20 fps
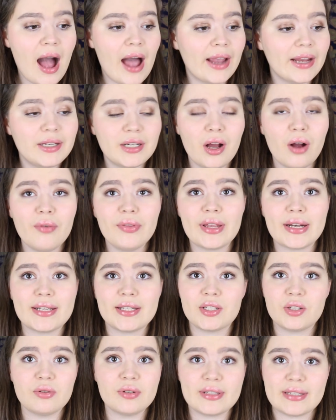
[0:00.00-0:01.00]
I know that
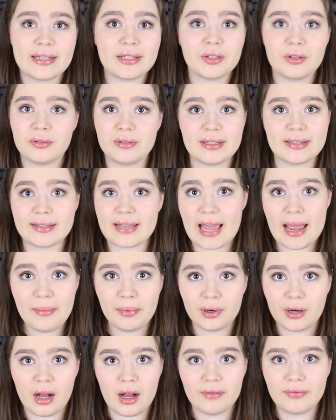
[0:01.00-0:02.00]
as soon as I turn this
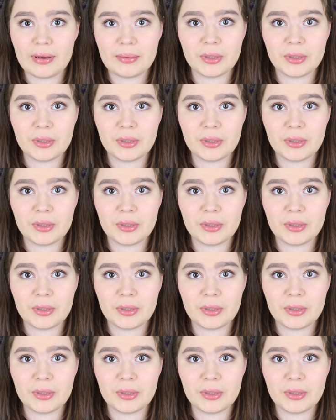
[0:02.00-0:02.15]
camera off,